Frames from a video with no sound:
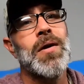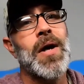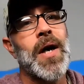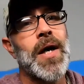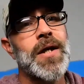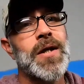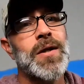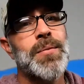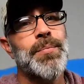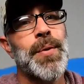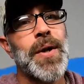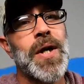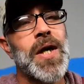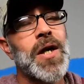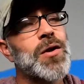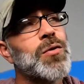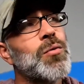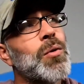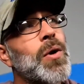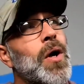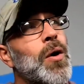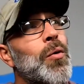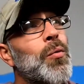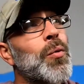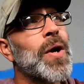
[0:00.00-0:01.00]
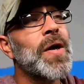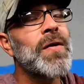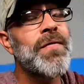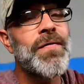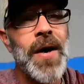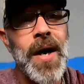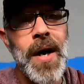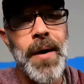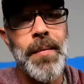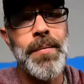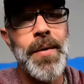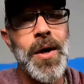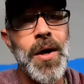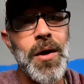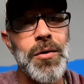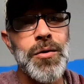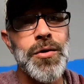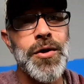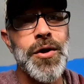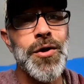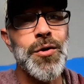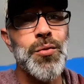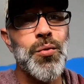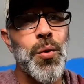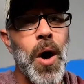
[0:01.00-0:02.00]
lights because we're gonna revamp
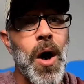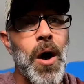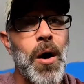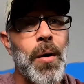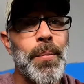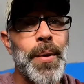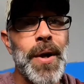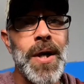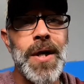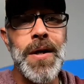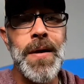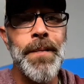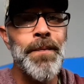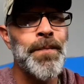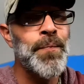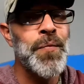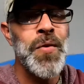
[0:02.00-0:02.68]
those as well. But